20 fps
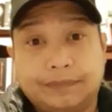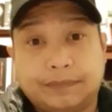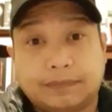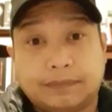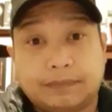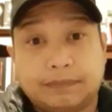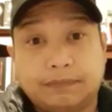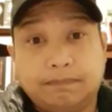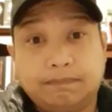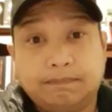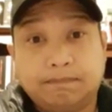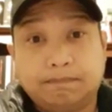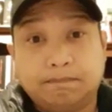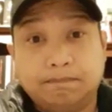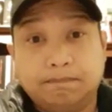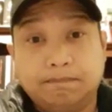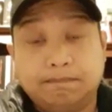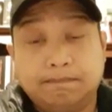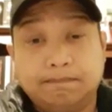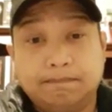
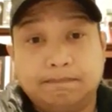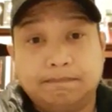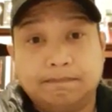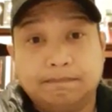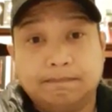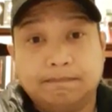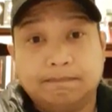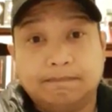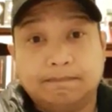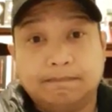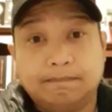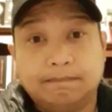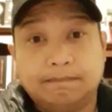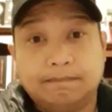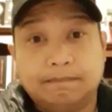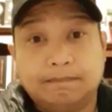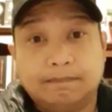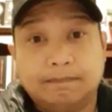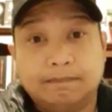(no one is talking)